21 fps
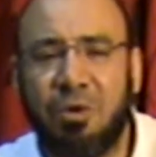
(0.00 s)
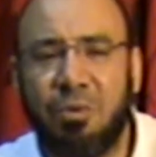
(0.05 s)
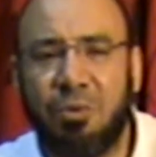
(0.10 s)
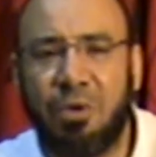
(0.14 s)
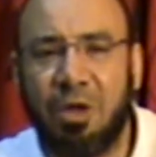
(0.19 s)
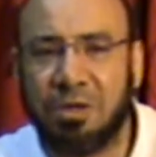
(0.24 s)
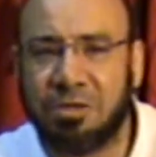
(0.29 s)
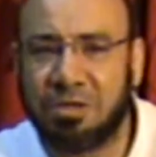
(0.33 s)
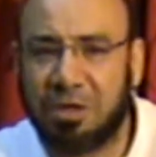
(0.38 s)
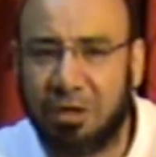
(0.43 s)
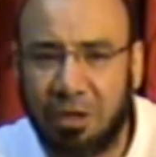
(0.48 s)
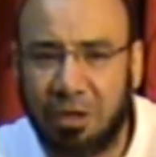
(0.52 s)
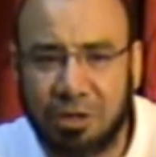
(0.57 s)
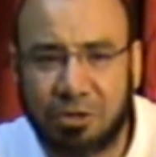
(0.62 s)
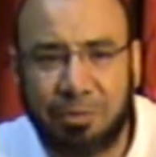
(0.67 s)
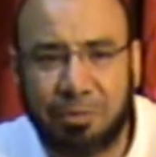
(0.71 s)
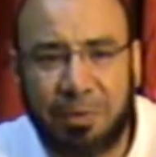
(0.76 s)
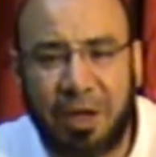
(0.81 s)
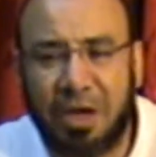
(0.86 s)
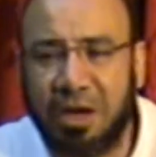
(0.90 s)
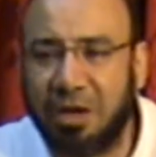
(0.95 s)
We ask Allah
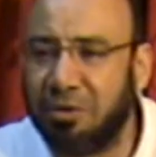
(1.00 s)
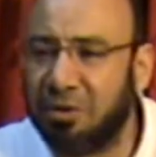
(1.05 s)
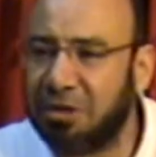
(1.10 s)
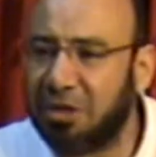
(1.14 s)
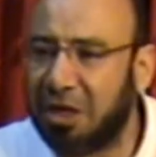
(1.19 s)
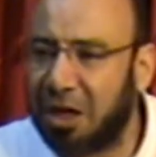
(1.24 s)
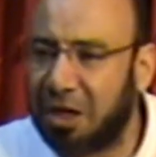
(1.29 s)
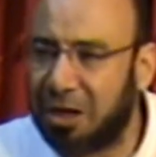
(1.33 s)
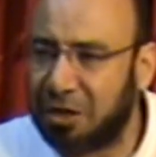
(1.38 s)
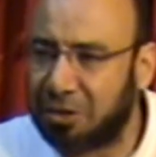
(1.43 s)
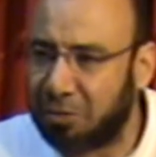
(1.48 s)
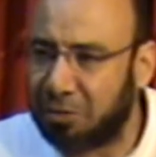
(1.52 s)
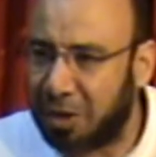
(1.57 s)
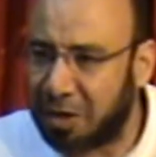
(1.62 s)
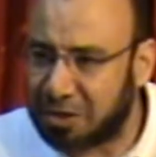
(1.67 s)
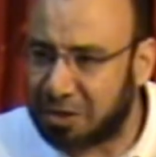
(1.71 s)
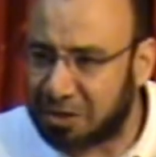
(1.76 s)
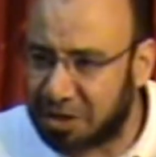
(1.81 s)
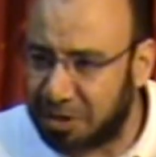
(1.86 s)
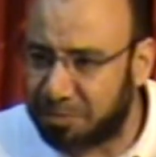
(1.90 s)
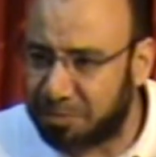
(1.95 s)
subhanahu wa ta'ala to
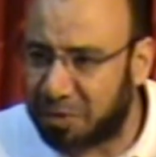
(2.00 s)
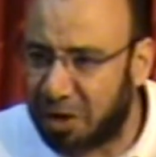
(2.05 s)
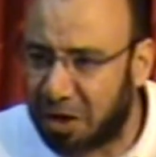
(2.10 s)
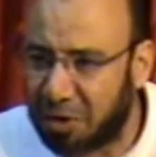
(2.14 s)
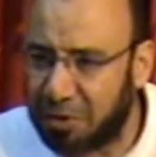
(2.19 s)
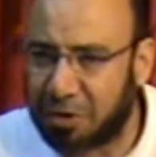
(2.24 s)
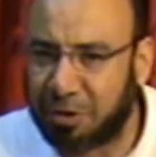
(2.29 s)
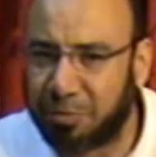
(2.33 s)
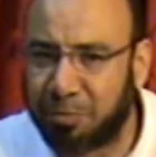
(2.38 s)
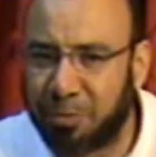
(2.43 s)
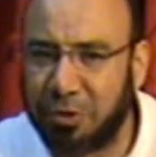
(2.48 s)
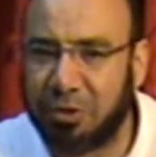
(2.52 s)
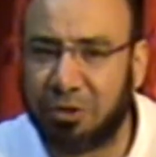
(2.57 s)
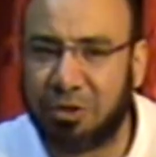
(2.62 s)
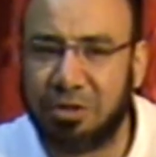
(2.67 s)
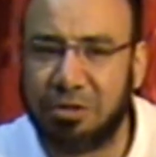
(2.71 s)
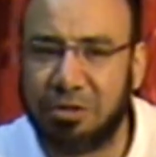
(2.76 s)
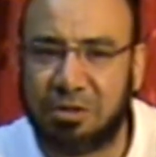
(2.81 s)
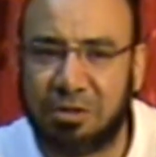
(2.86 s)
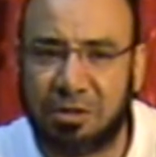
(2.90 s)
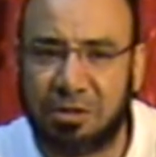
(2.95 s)
accept our
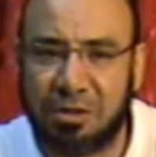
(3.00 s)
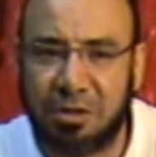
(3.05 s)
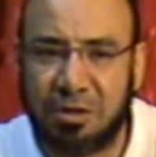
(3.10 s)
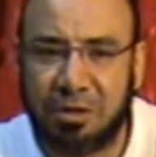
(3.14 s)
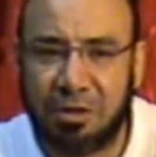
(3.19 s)
repentance.